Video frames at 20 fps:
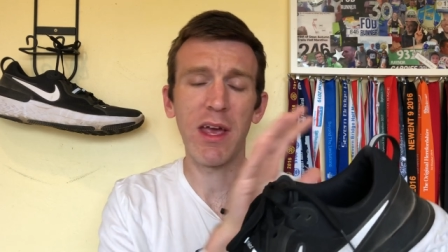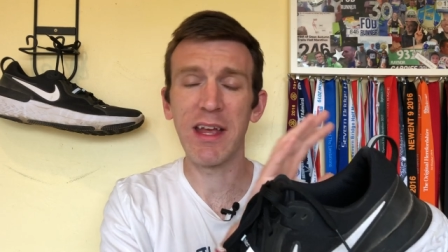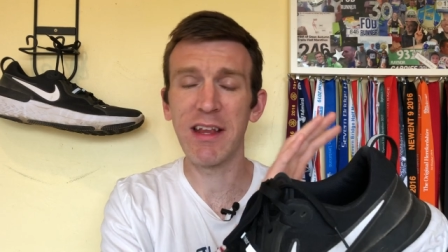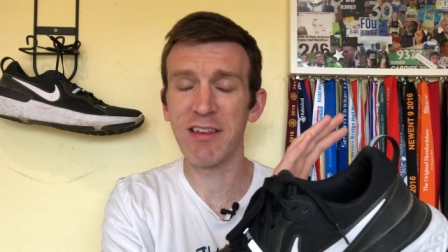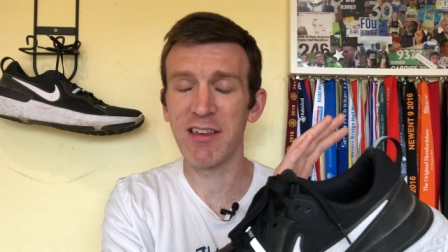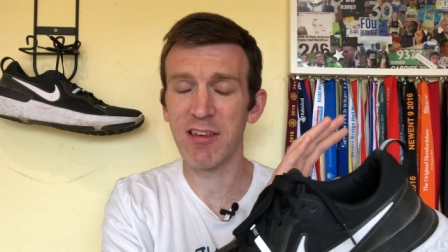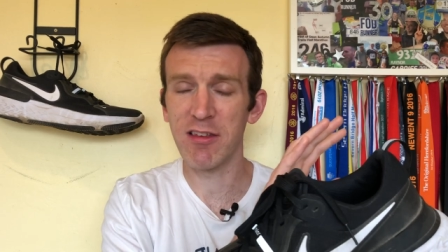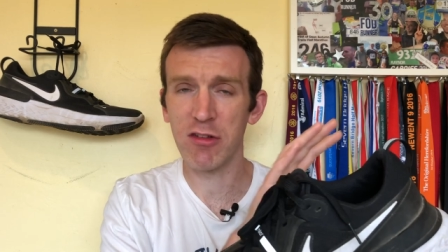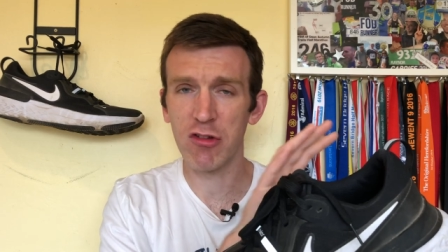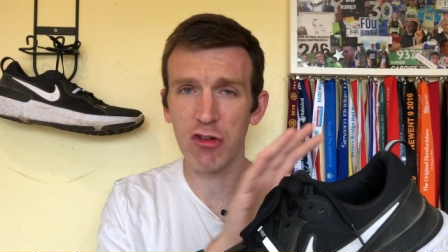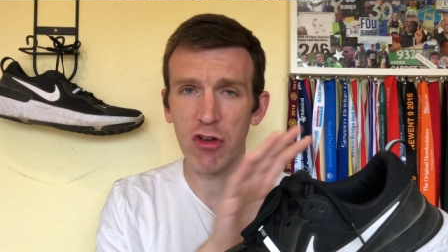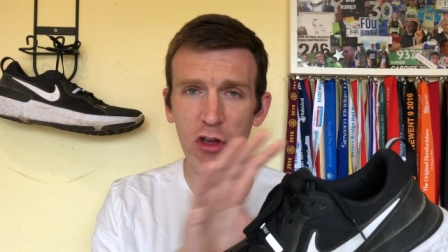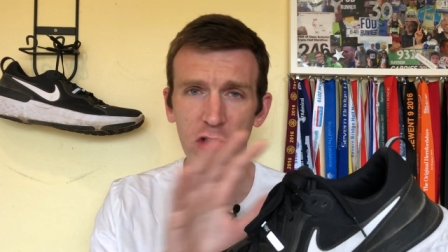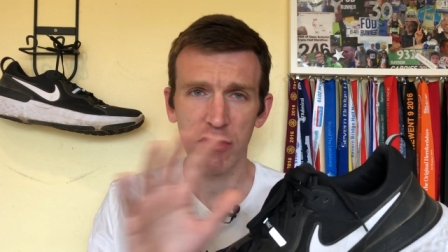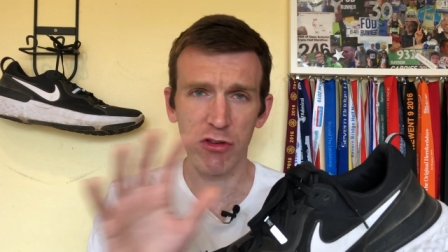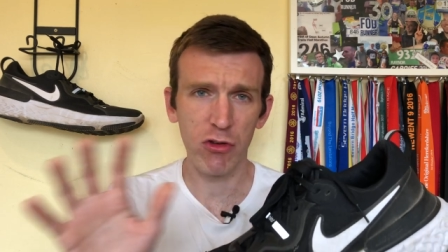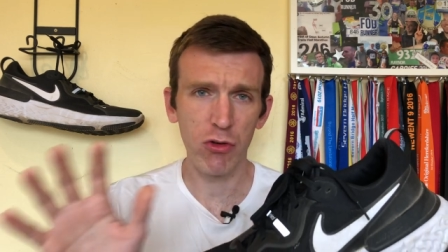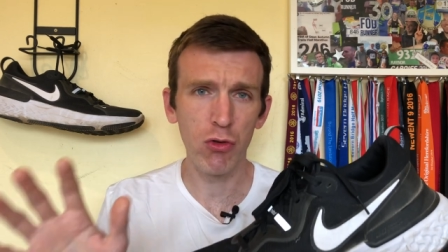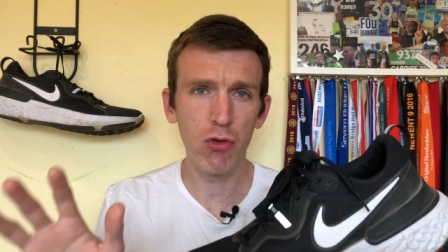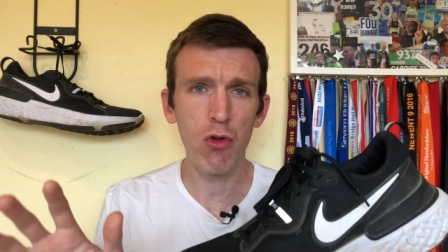It is
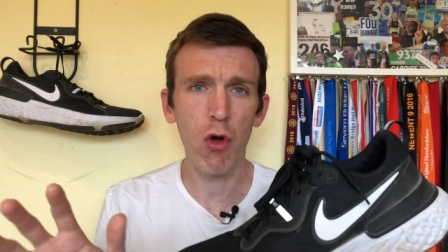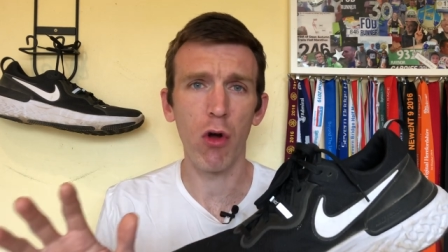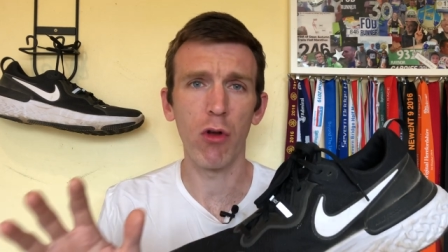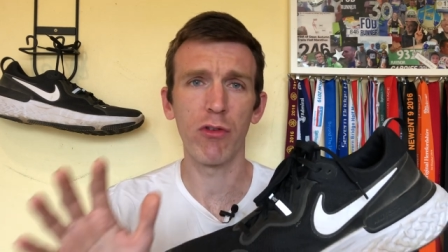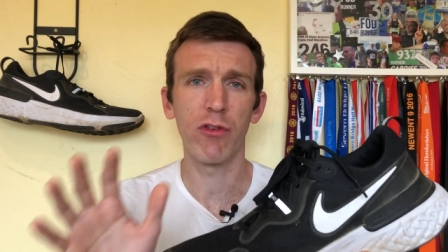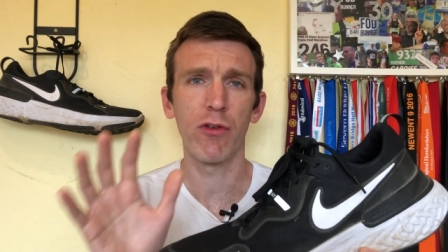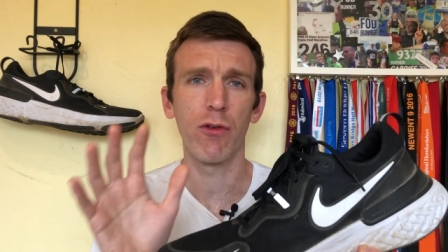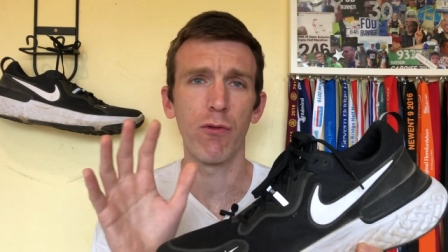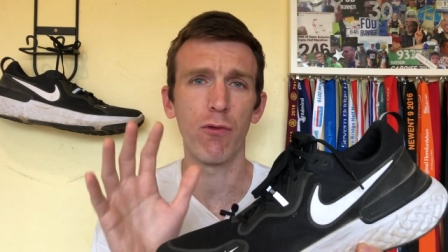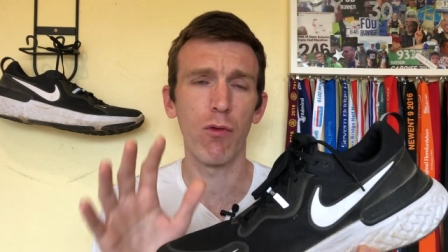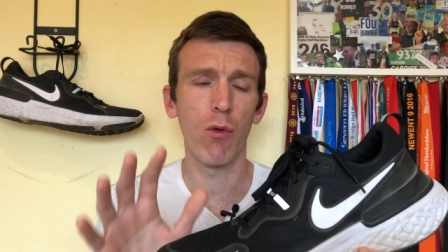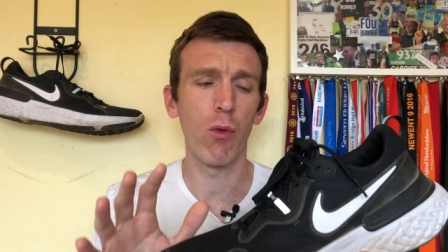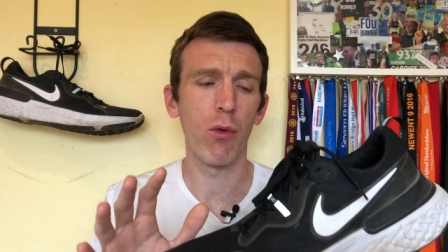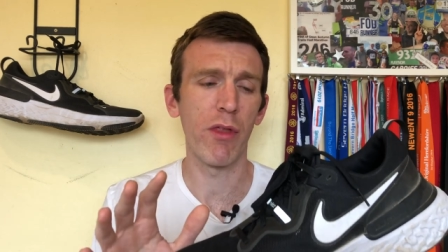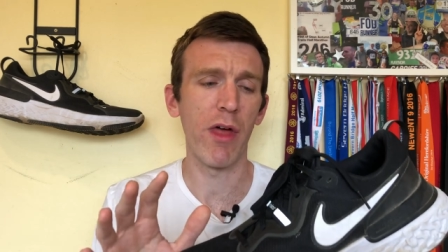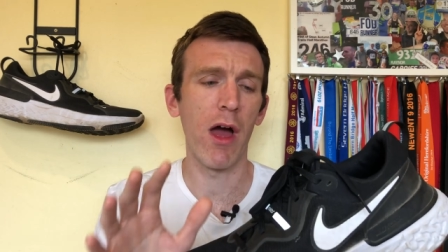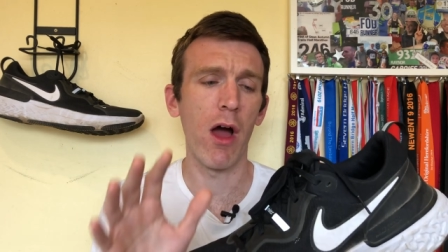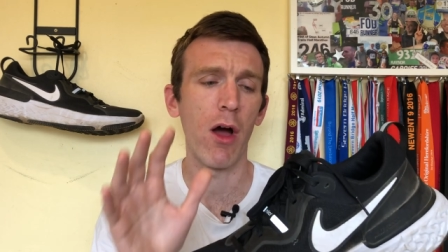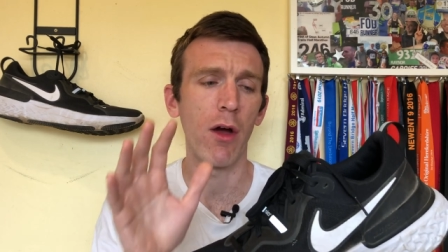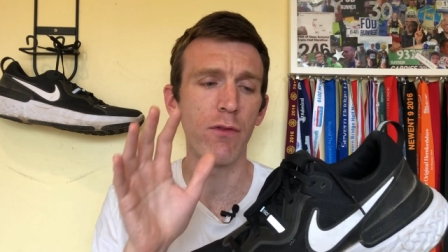just not for
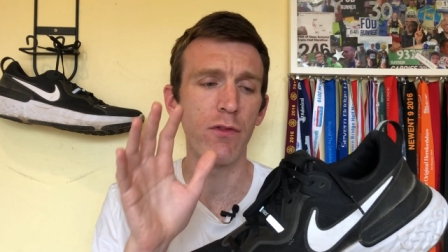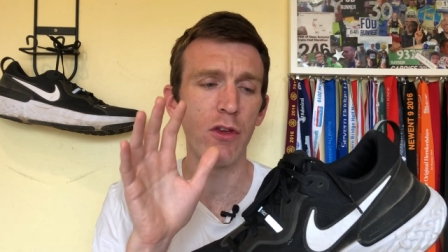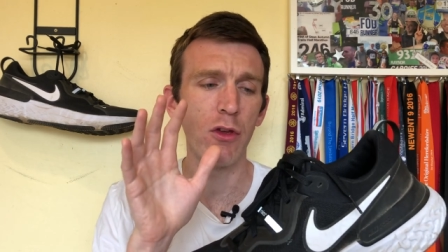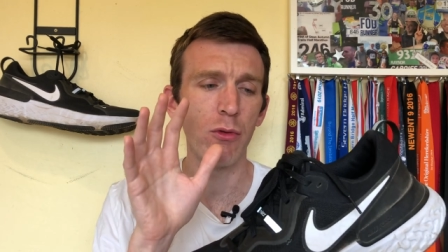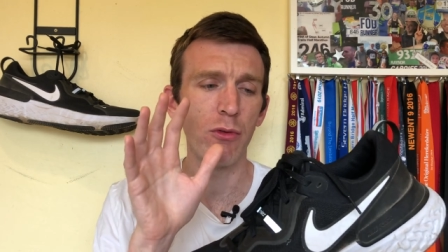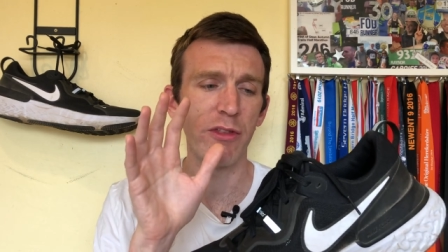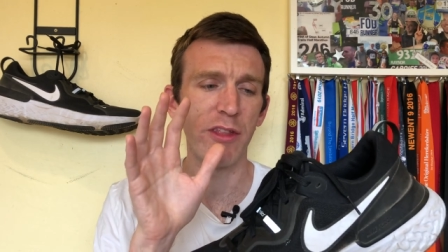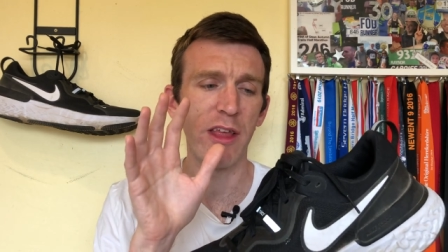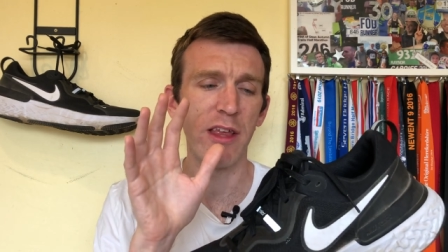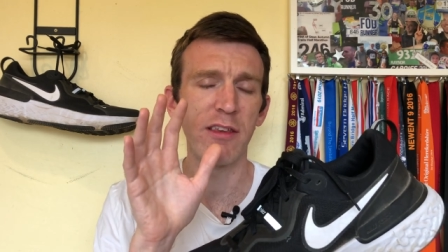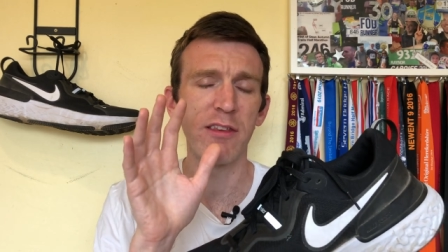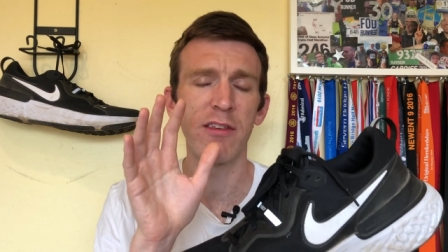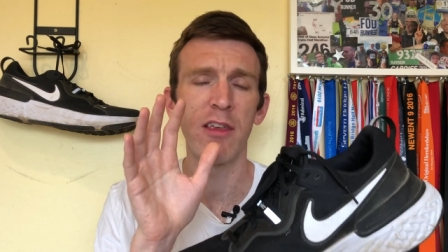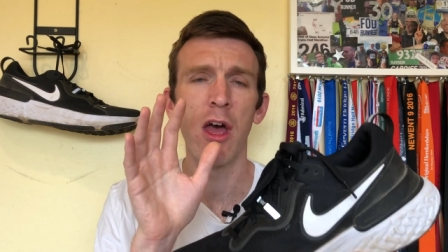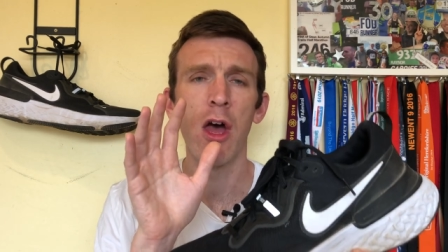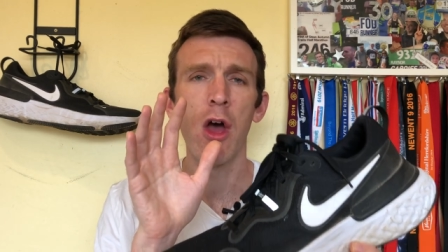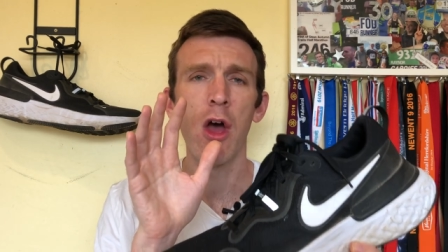that. I've used this